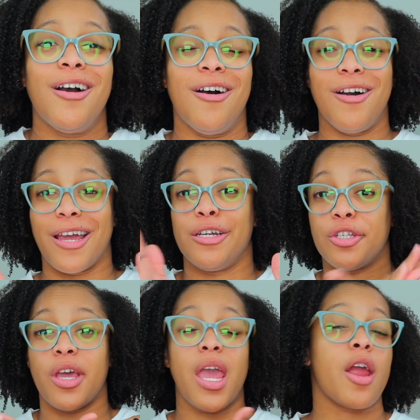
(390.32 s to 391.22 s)
Okay,
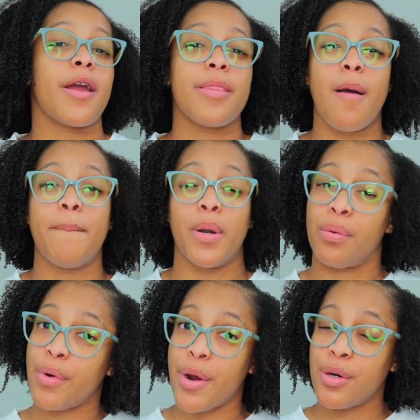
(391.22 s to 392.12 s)
so here are the
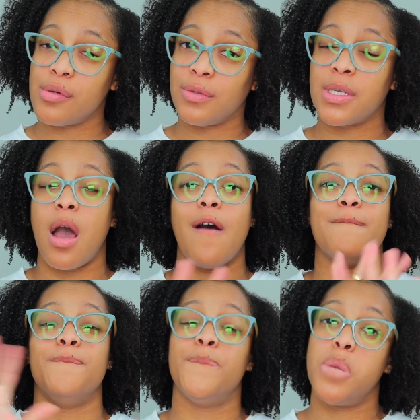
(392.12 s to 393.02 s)
pros
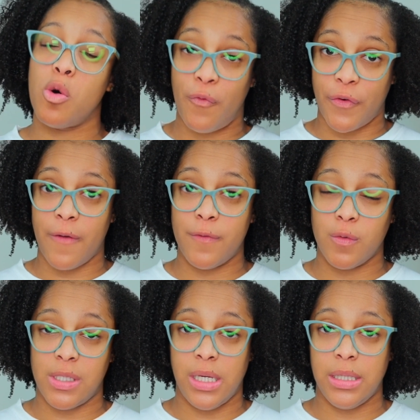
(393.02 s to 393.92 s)
of both of
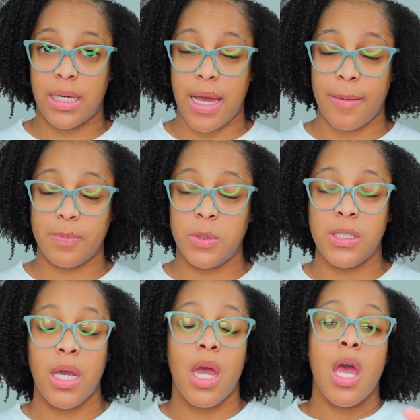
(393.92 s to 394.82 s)
those heat caps.